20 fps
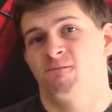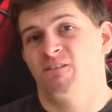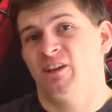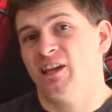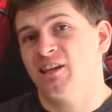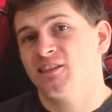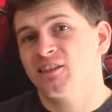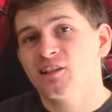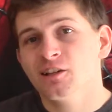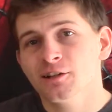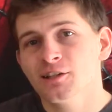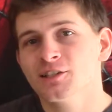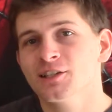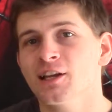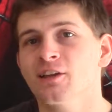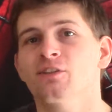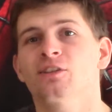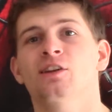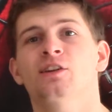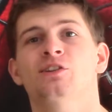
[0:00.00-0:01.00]
Fan theories
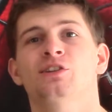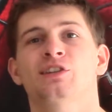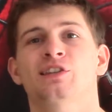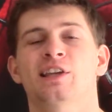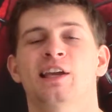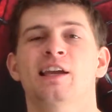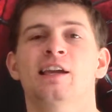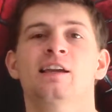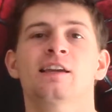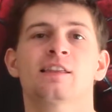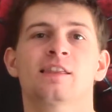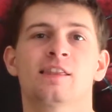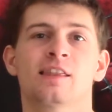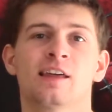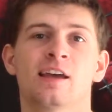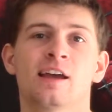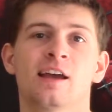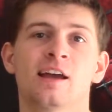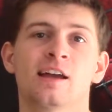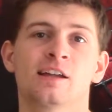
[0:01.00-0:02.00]
out there say
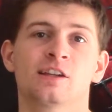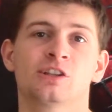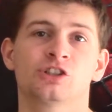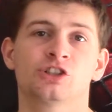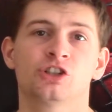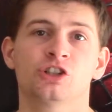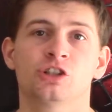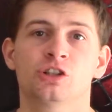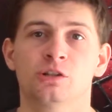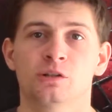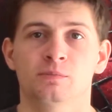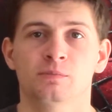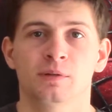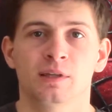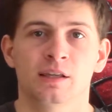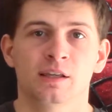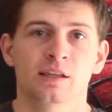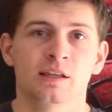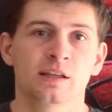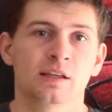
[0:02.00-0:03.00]
that she could
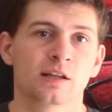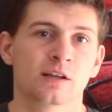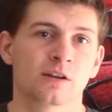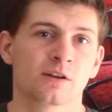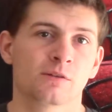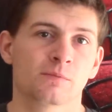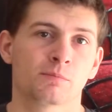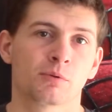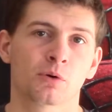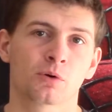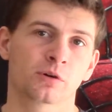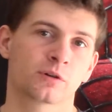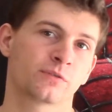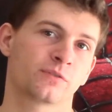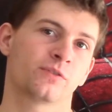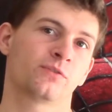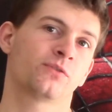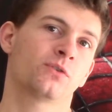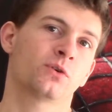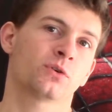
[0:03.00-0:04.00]
be born
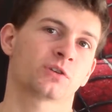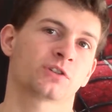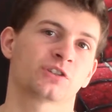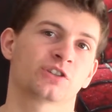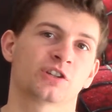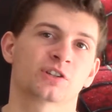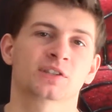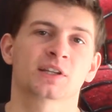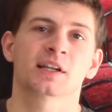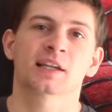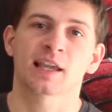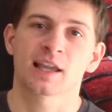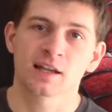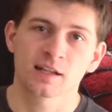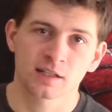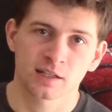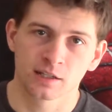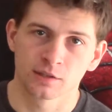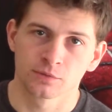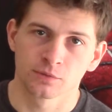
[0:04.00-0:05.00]
of the Force, just like
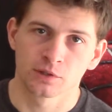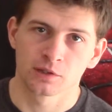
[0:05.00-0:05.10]
Anakin